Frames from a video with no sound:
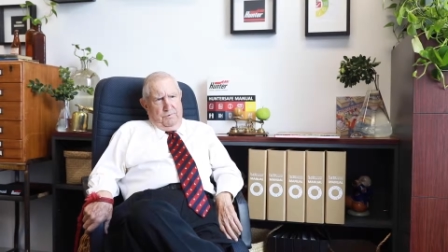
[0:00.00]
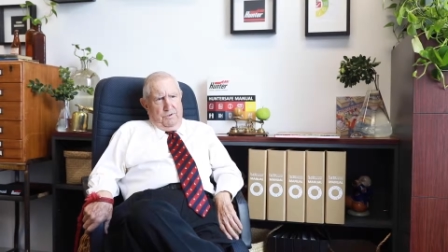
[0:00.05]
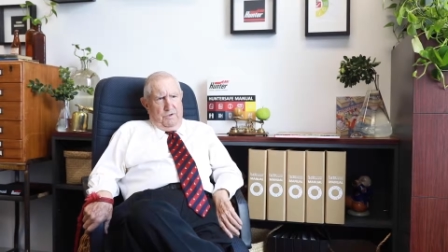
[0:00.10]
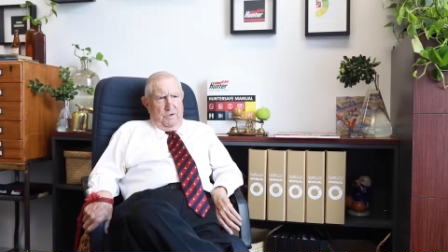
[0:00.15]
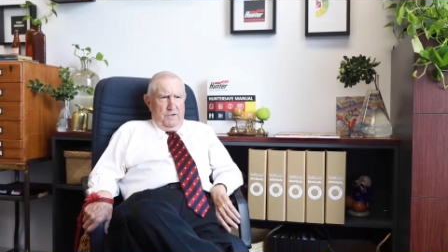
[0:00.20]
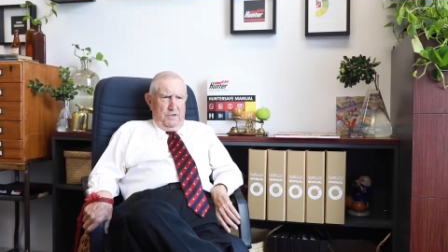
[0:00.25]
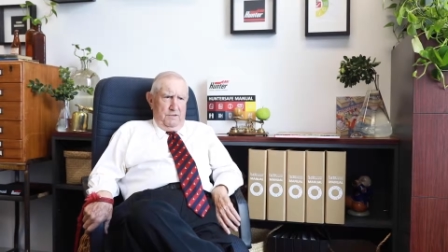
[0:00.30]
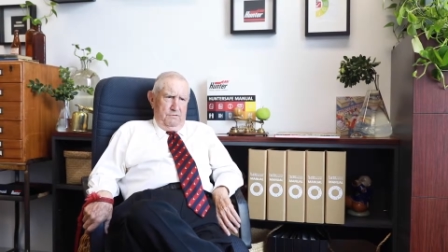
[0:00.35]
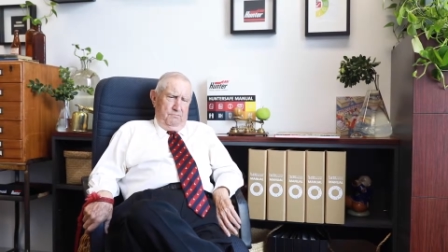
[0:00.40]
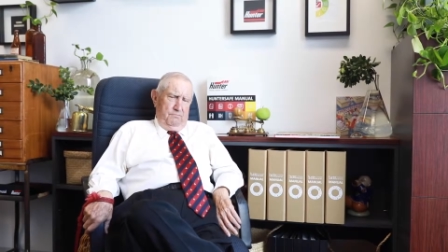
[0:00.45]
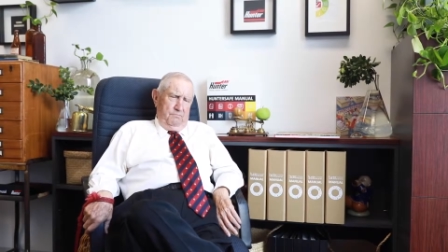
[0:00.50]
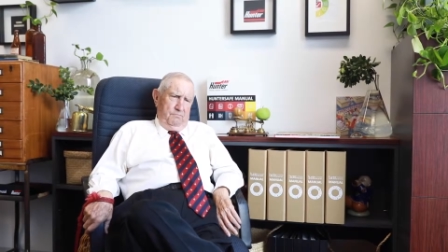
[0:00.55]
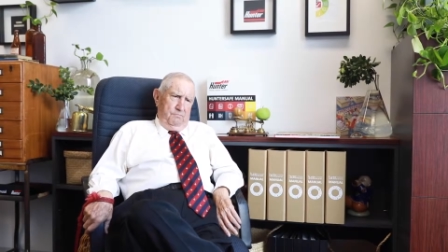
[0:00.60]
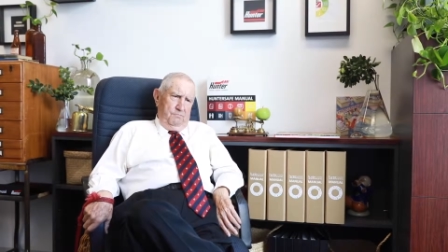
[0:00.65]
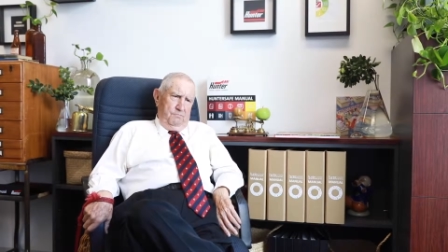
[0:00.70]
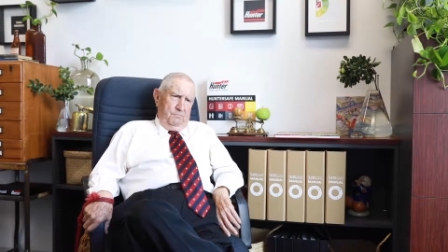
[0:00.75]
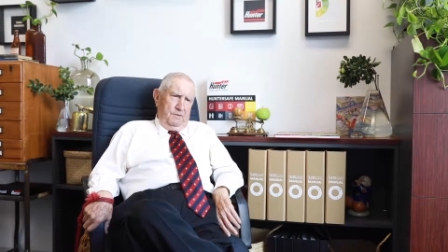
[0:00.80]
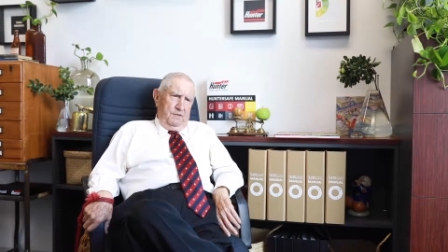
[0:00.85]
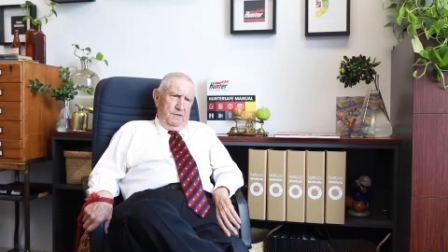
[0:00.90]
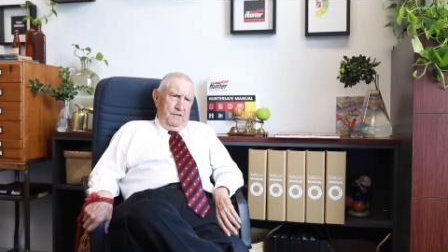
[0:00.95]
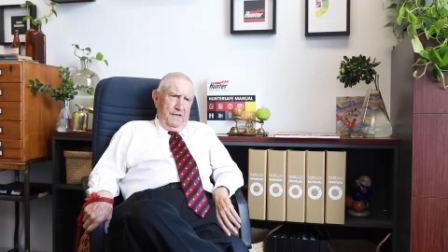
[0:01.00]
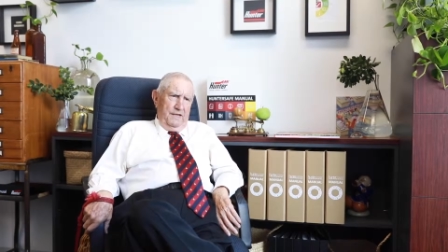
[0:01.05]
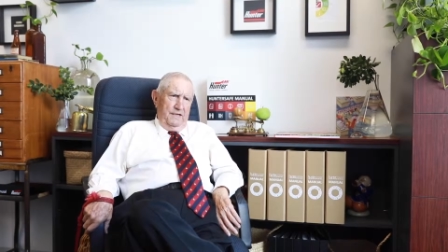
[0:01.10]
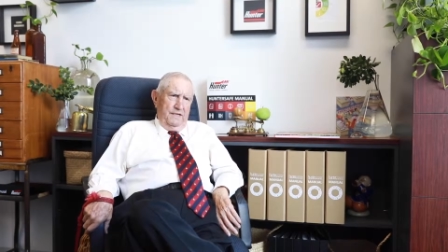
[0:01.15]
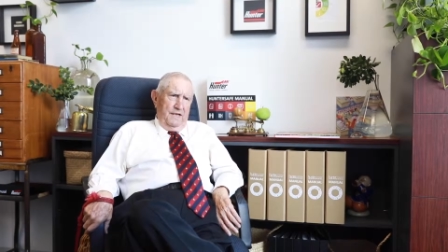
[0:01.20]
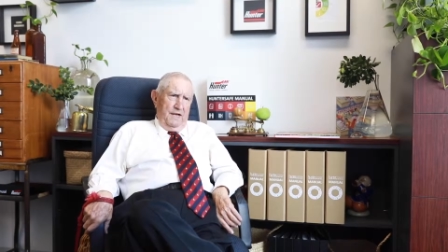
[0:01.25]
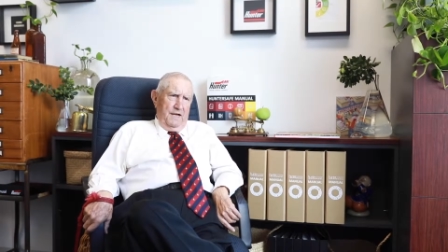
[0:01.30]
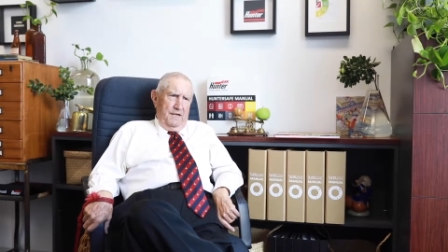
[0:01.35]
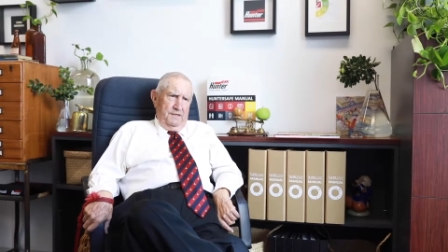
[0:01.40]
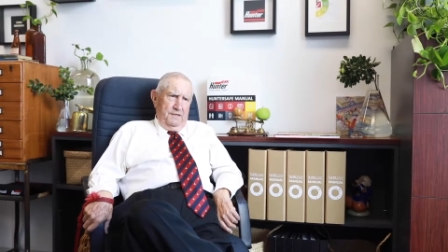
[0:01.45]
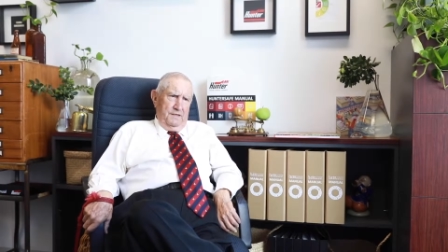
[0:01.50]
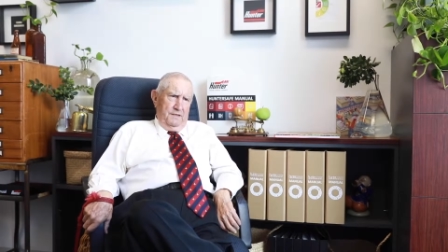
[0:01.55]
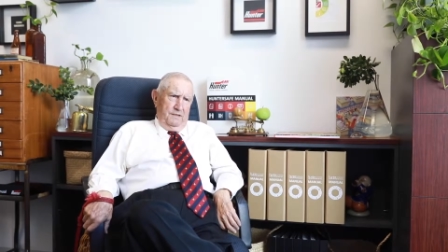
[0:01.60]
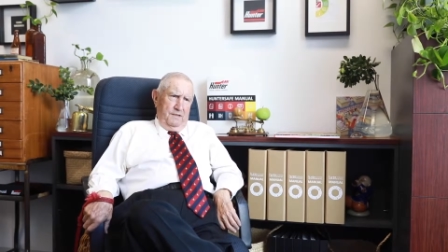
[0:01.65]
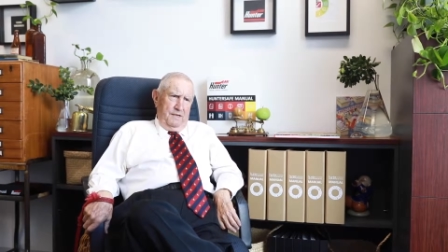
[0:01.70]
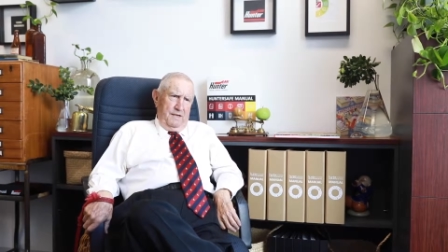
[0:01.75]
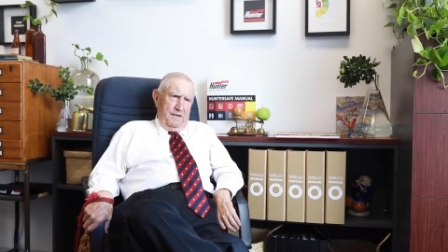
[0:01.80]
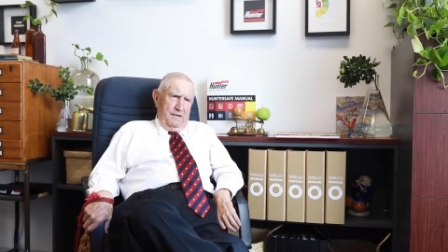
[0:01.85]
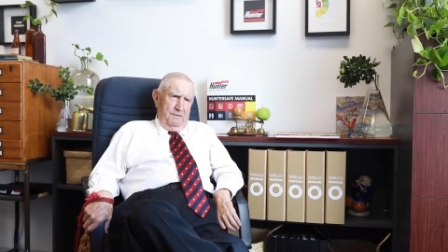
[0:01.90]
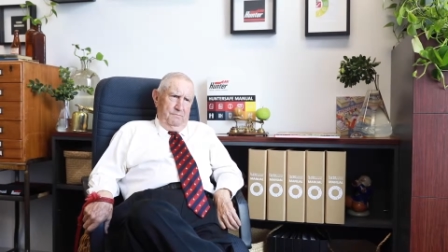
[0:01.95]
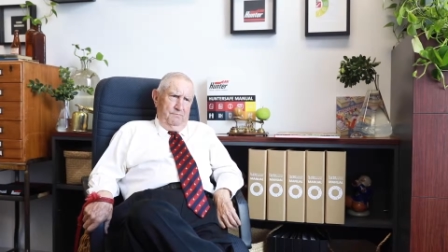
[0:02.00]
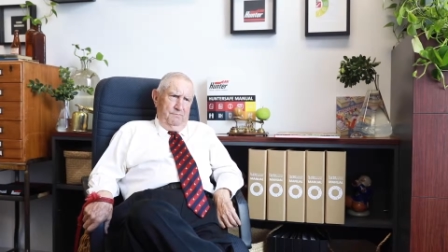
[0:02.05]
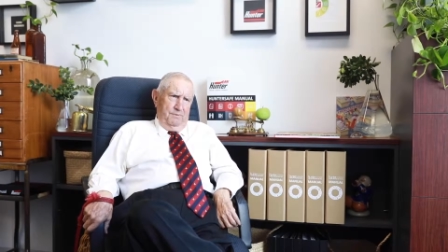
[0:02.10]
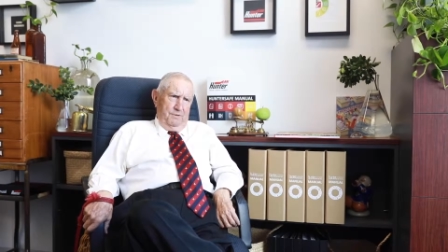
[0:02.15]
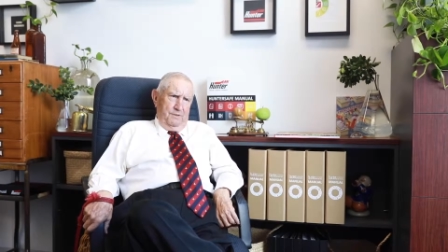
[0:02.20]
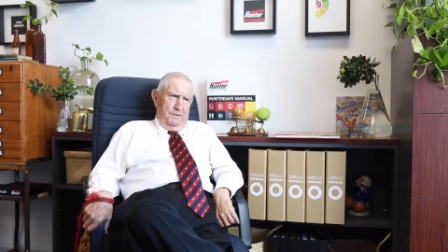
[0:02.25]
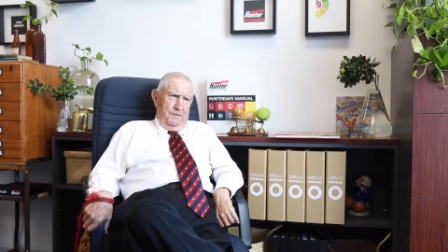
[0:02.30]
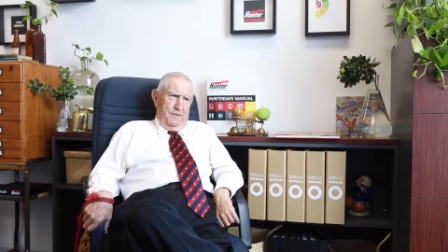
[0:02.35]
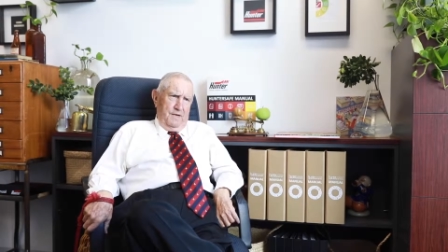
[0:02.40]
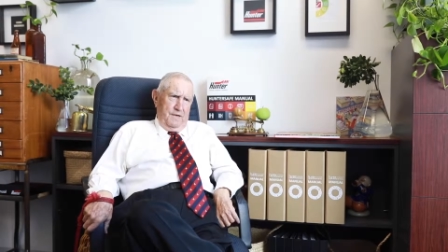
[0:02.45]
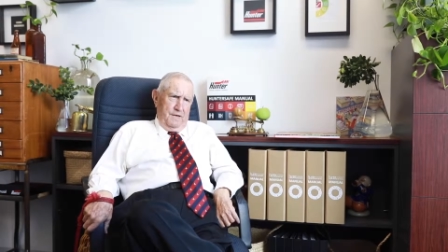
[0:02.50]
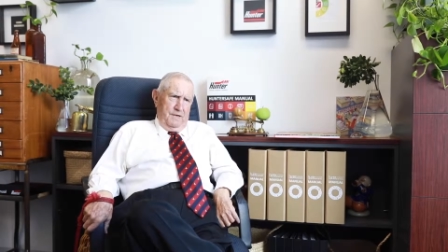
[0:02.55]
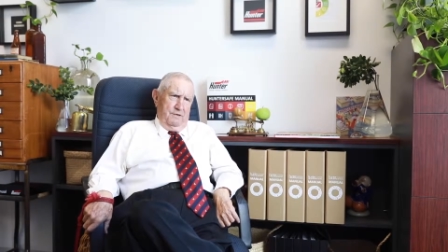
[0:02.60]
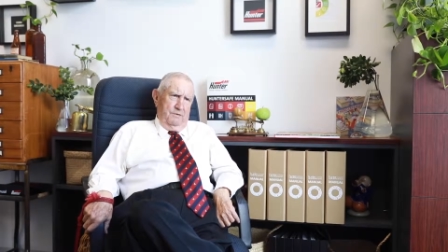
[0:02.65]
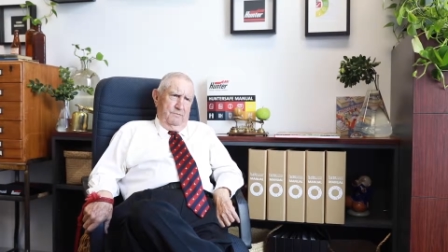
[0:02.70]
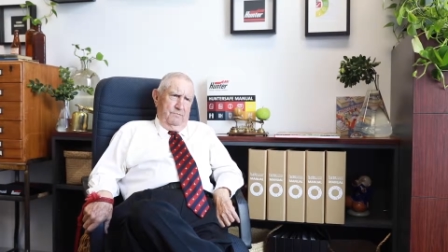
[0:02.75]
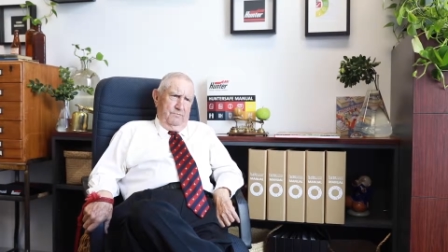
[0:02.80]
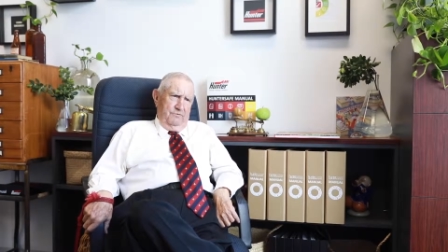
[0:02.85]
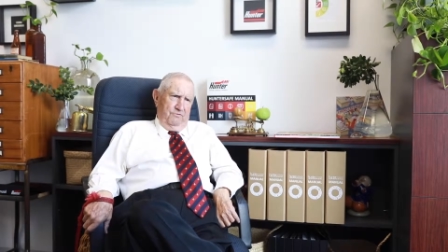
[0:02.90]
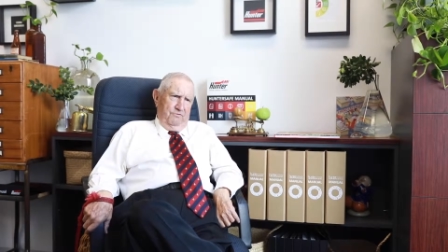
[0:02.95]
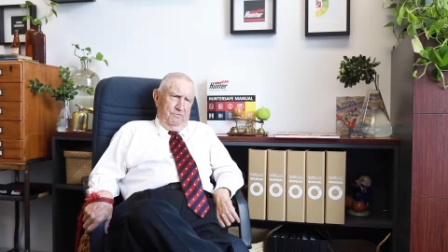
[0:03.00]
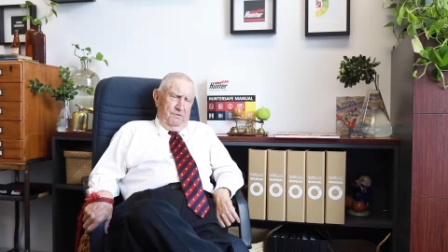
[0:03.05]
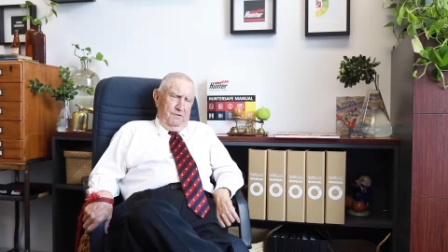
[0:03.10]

by Len Hunter and Bill Holmes